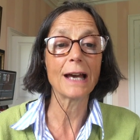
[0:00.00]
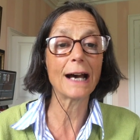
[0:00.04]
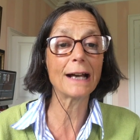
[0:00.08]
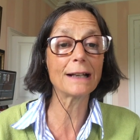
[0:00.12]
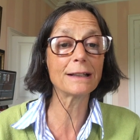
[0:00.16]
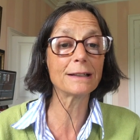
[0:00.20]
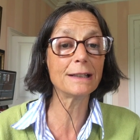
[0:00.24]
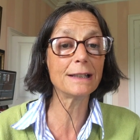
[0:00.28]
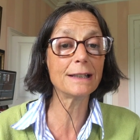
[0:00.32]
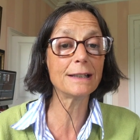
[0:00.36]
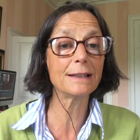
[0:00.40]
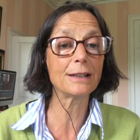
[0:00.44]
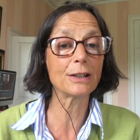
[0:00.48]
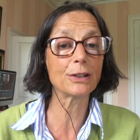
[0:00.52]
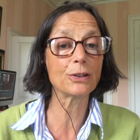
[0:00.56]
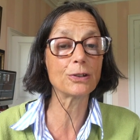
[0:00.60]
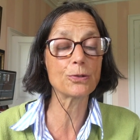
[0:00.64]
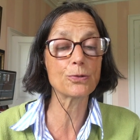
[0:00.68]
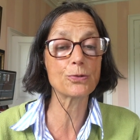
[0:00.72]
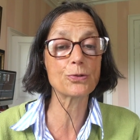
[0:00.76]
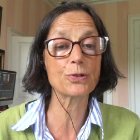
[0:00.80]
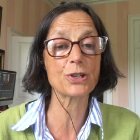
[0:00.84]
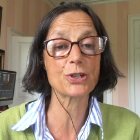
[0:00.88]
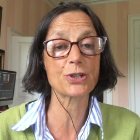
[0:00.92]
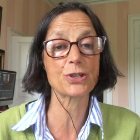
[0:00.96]
and leading
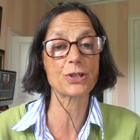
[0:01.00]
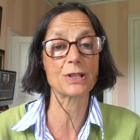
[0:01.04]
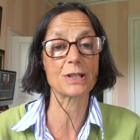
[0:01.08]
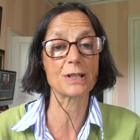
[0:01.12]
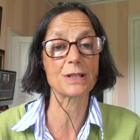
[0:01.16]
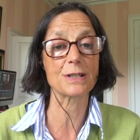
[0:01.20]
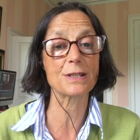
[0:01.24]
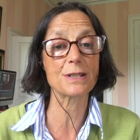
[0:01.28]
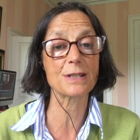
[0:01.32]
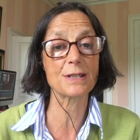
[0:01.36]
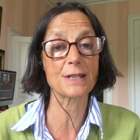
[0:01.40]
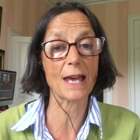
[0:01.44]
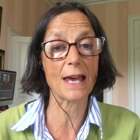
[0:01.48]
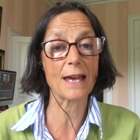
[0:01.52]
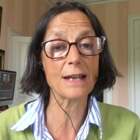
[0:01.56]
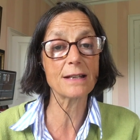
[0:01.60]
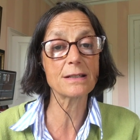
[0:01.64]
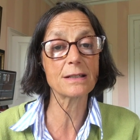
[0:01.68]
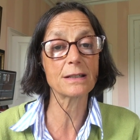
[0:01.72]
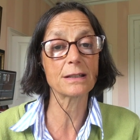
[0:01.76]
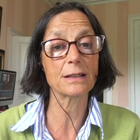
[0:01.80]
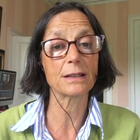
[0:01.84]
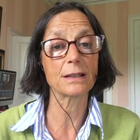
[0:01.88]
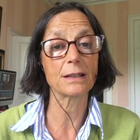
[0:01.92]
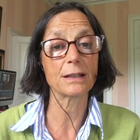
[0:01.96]
nutritionist, said,